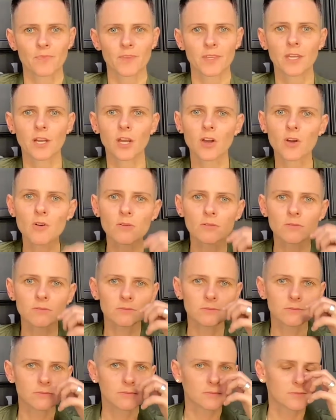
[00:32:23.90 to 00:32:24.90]
You know?
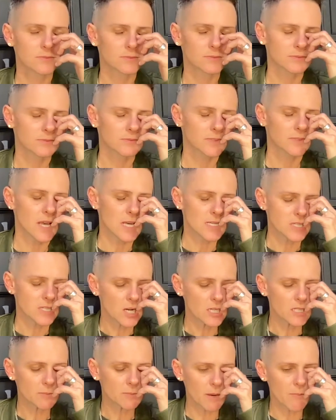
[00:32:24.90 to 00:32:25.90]
I
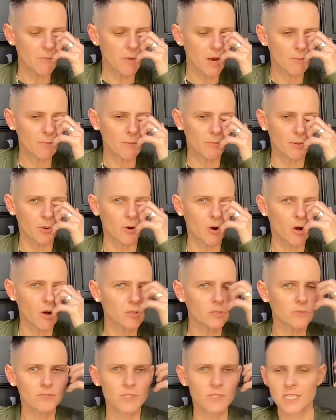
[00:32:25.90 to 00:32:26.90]
talked to my mom about
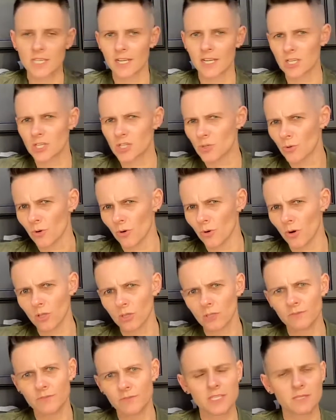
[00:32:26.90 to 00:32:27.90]
all of these and I showed her
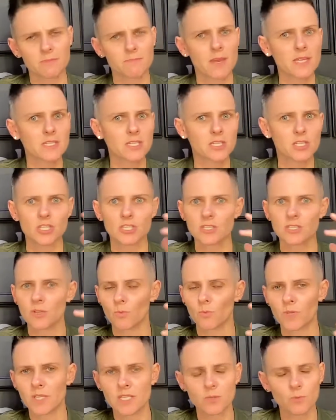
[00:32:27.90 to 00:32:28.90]
all of these messages
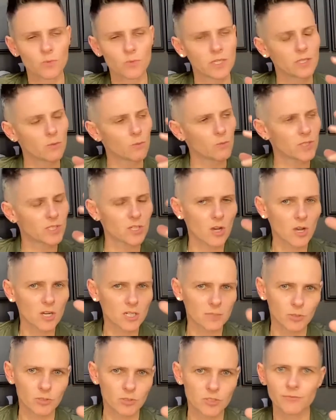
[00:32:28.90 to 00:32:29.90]
and we we we
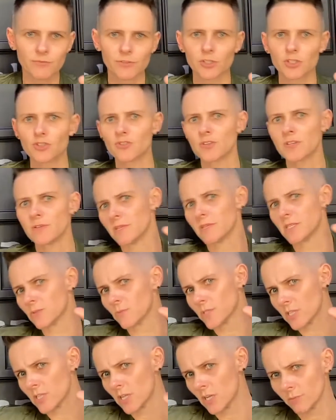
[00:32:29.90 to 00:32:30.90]
talked about different treatments,
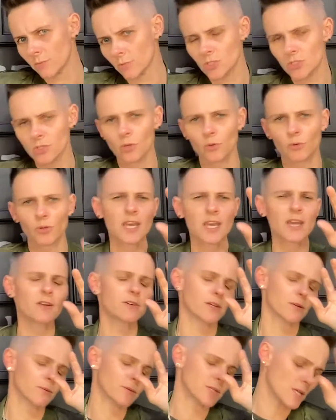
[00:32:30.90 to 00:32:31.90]
we talked about Sloan
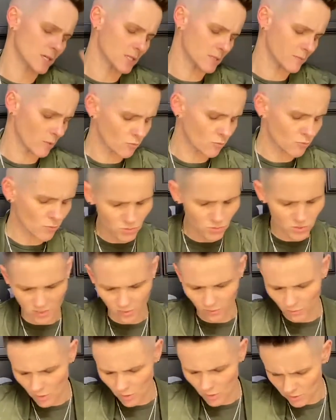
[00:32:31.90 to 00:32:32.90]
Kettering, we talked about
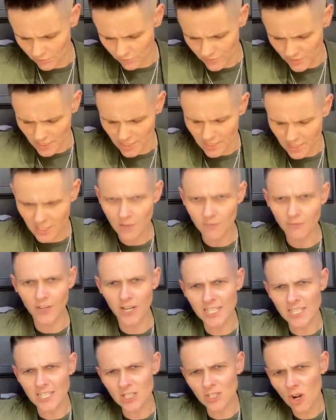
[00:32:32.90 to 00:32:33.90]
Rosie, and all of this stuff, and
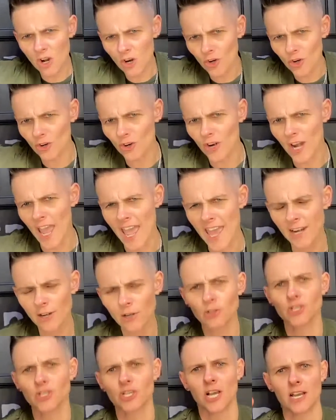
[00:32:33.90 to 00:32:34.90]
I saw her
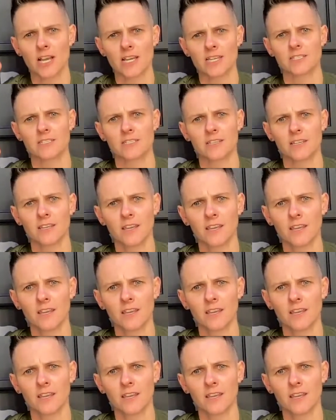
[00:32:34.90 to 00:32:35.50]
energized.